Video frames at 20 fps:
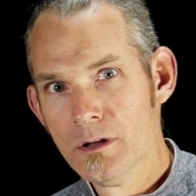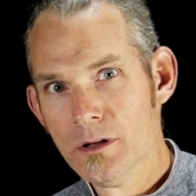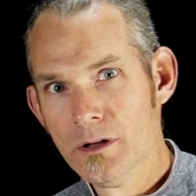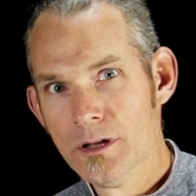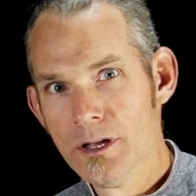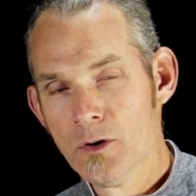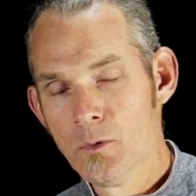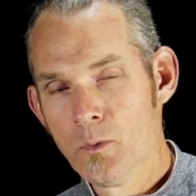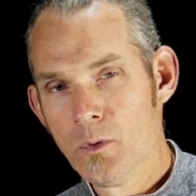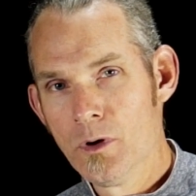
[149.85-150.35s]

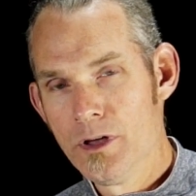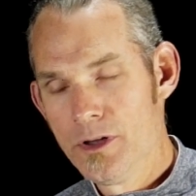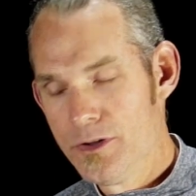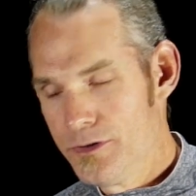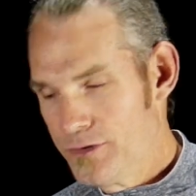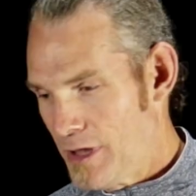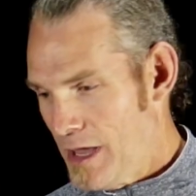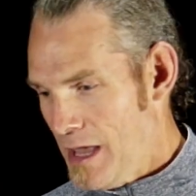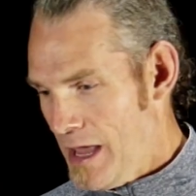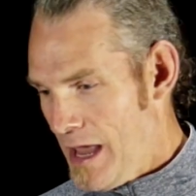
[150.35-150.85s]
It
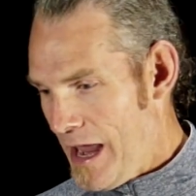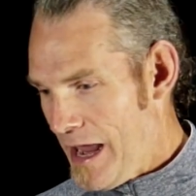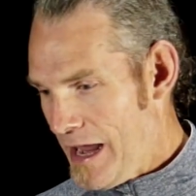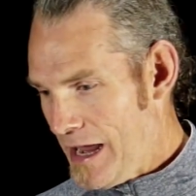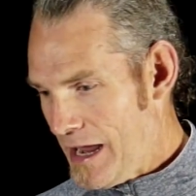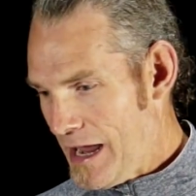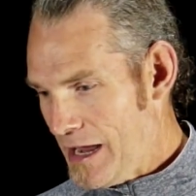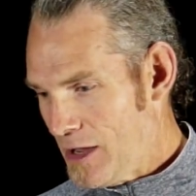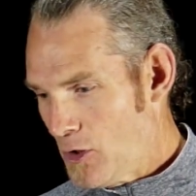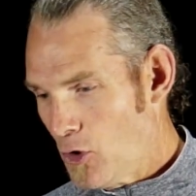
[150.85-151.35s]
was
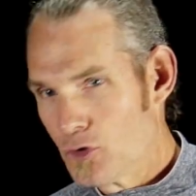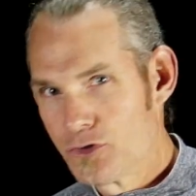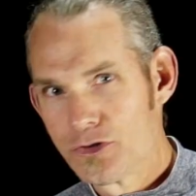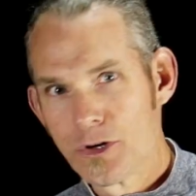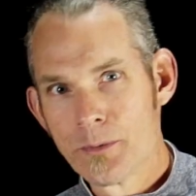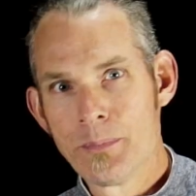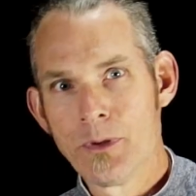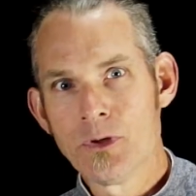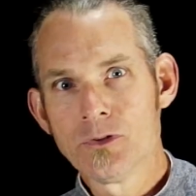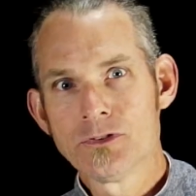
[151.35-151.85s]
a culture
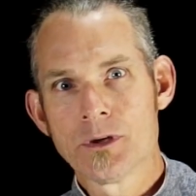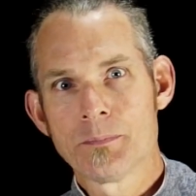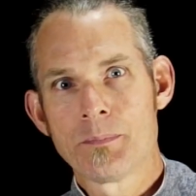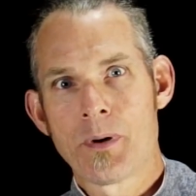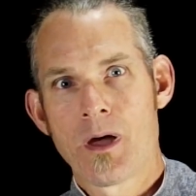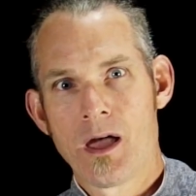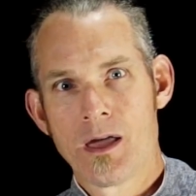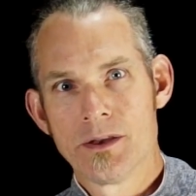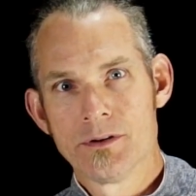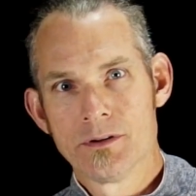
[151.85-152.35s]
built
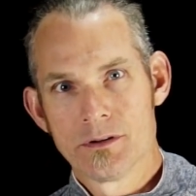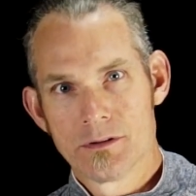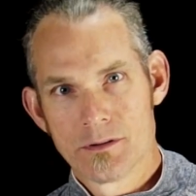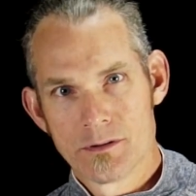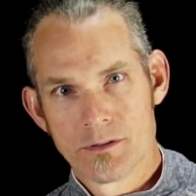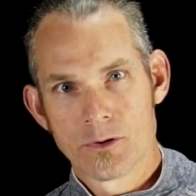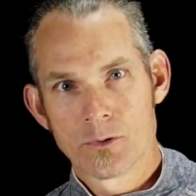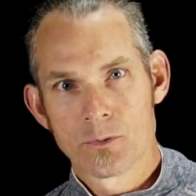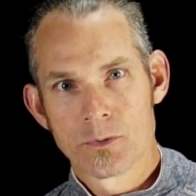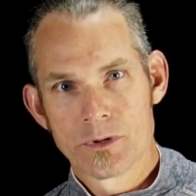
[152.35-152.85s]
upon
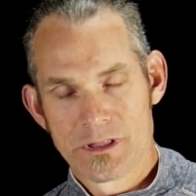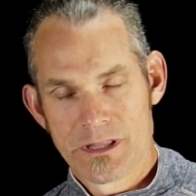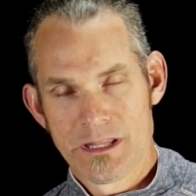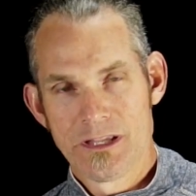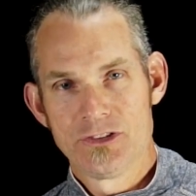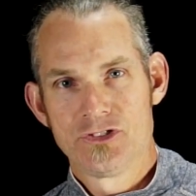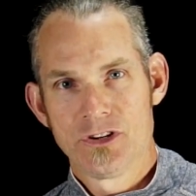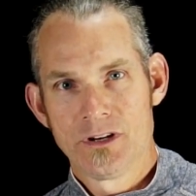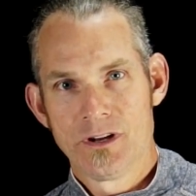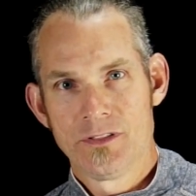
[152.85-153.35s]
the
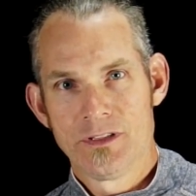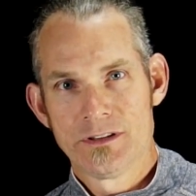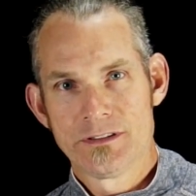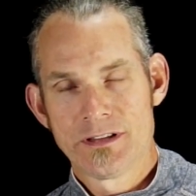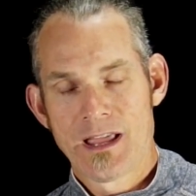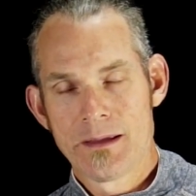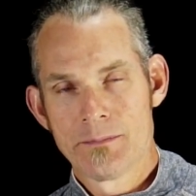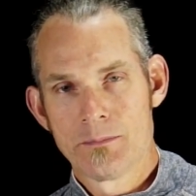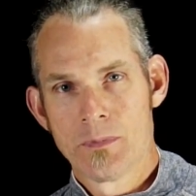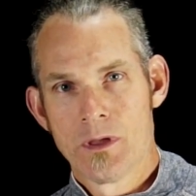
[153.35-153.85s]
religion of the
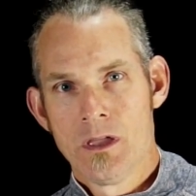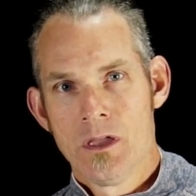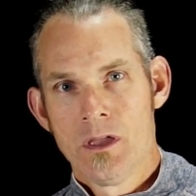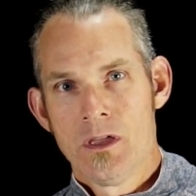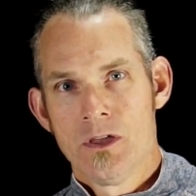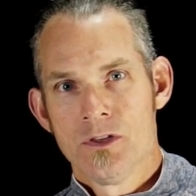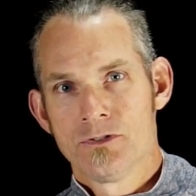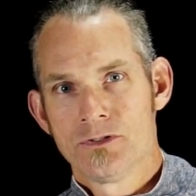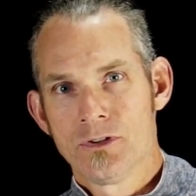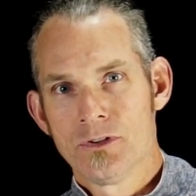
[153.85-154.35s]
time.
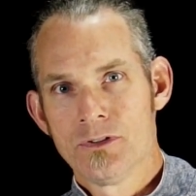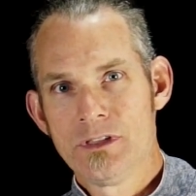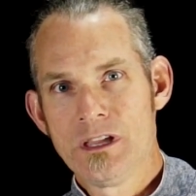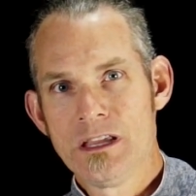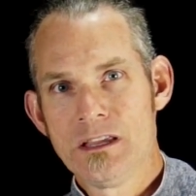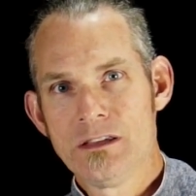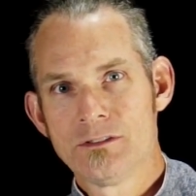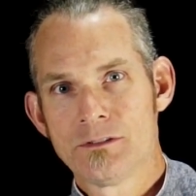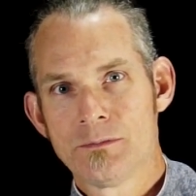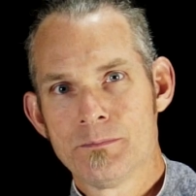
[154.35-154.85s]
So
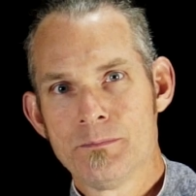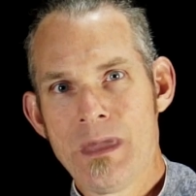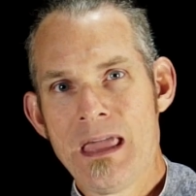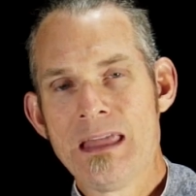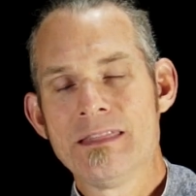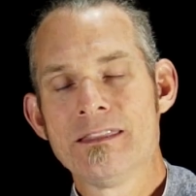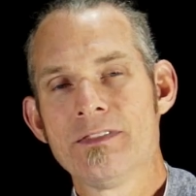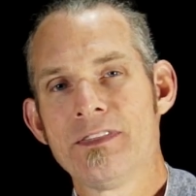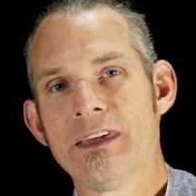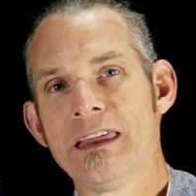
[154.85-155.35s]
these
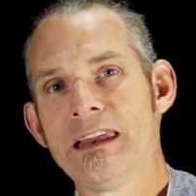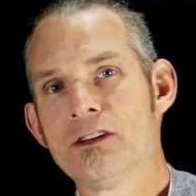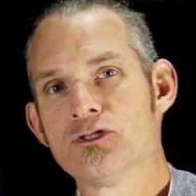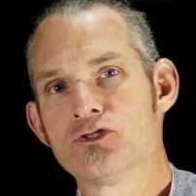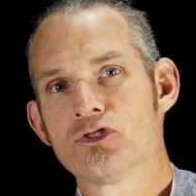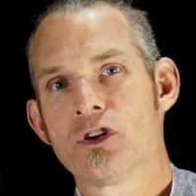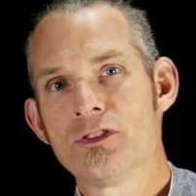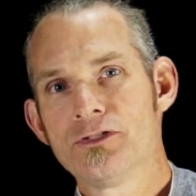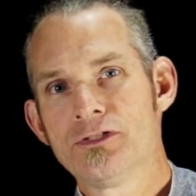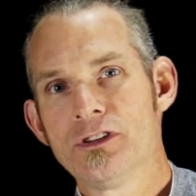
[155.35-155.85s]
men that they had
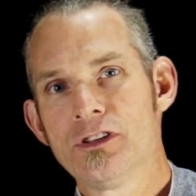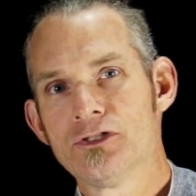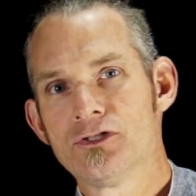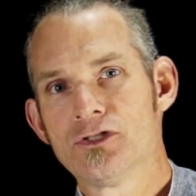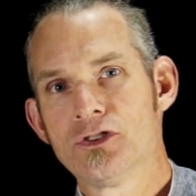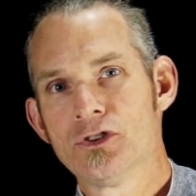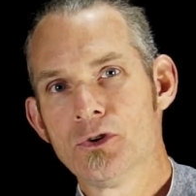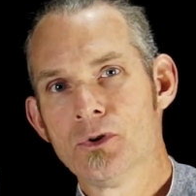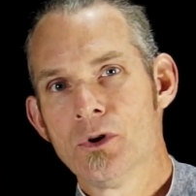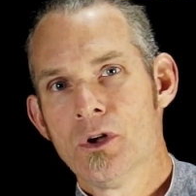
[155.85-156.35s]
entrusted
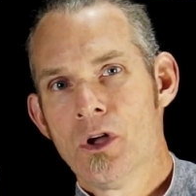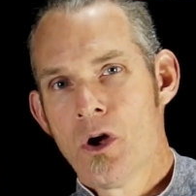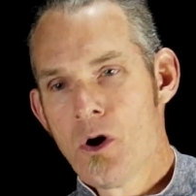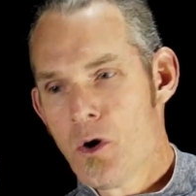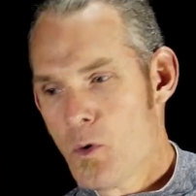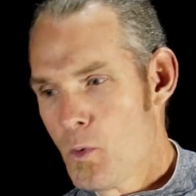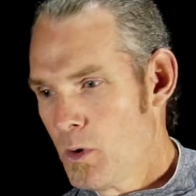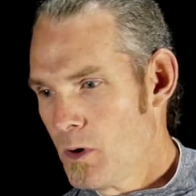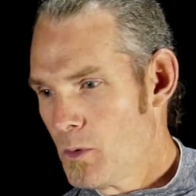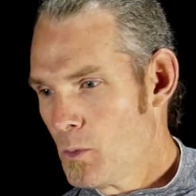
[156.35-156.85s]
to
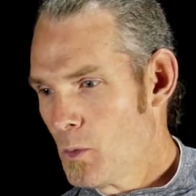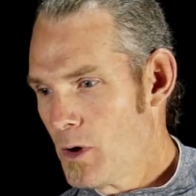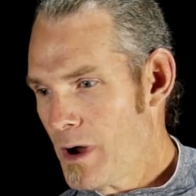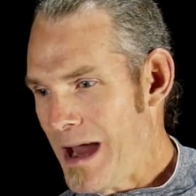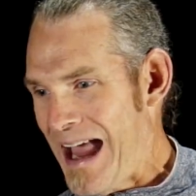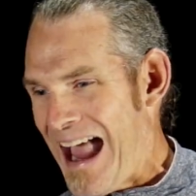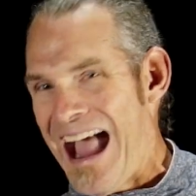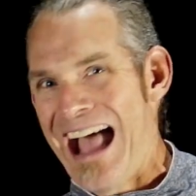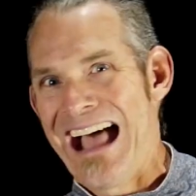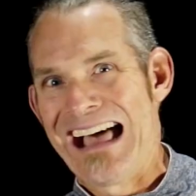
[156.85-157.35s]

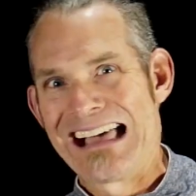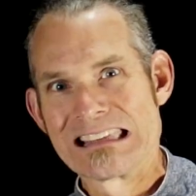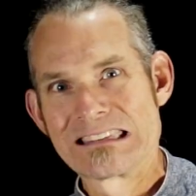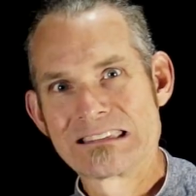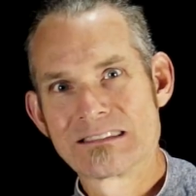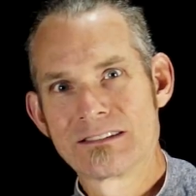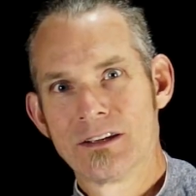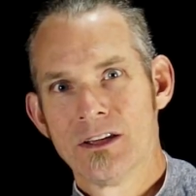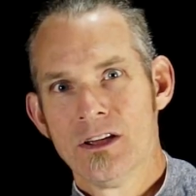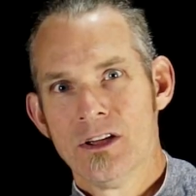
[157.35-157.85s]
were
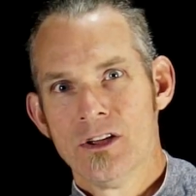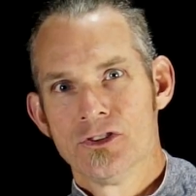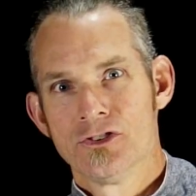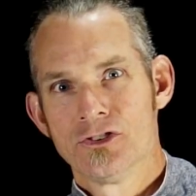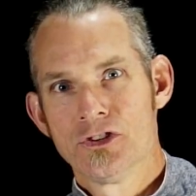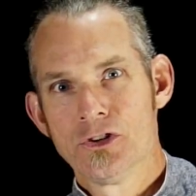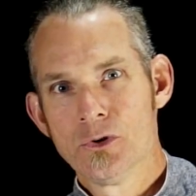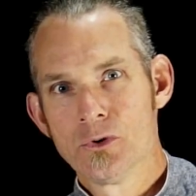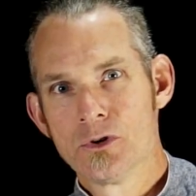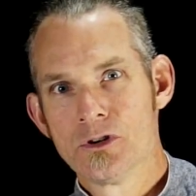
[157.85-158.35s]
asked
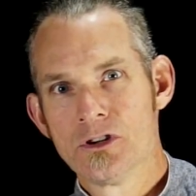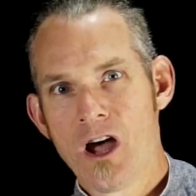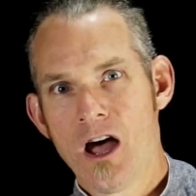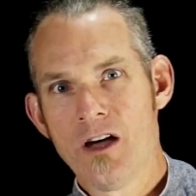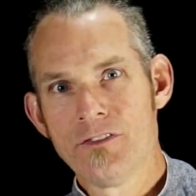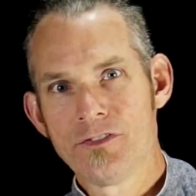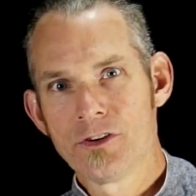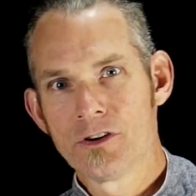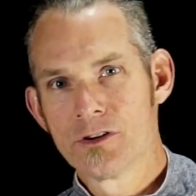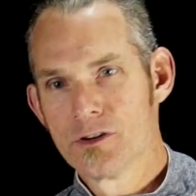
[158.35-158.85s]
to
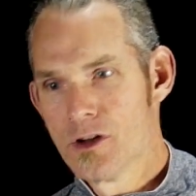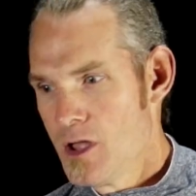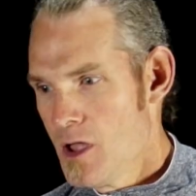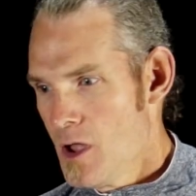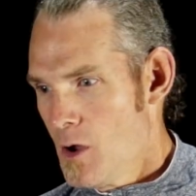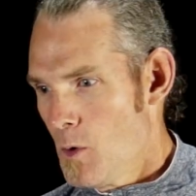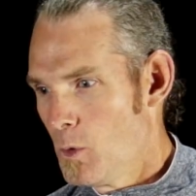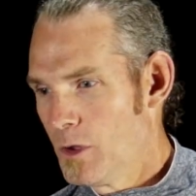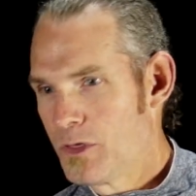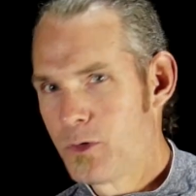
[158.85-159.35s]
govern
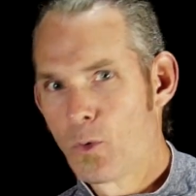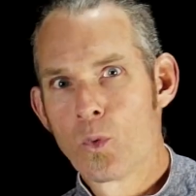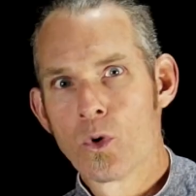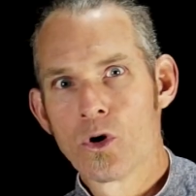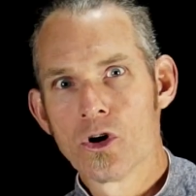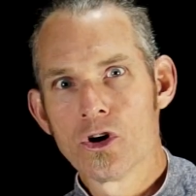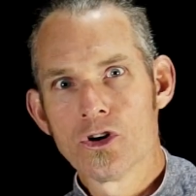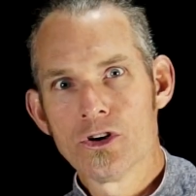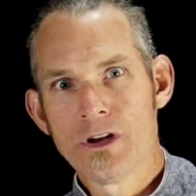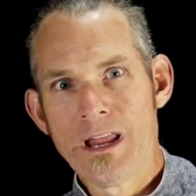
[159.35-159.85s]
with
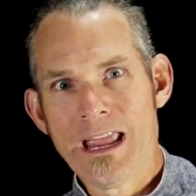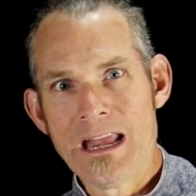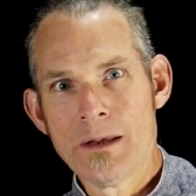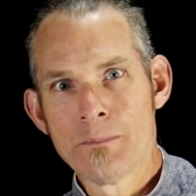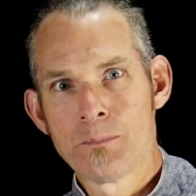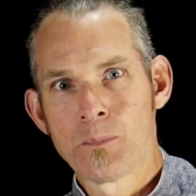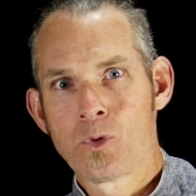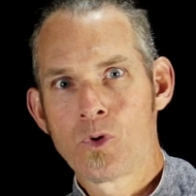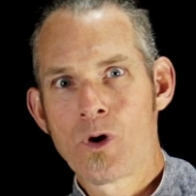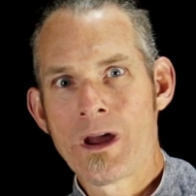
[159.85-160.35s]
word
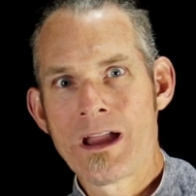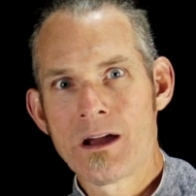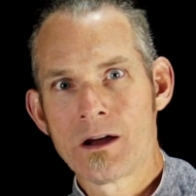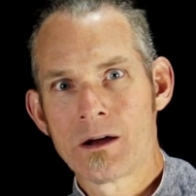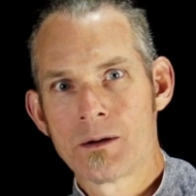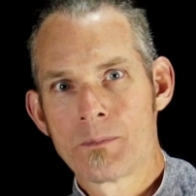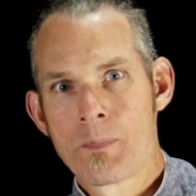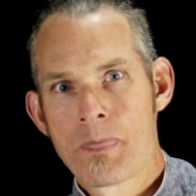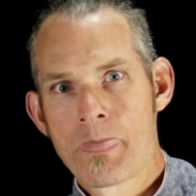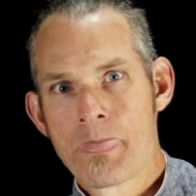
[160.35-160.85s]
and
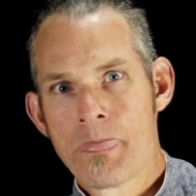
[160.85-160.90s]
prayer.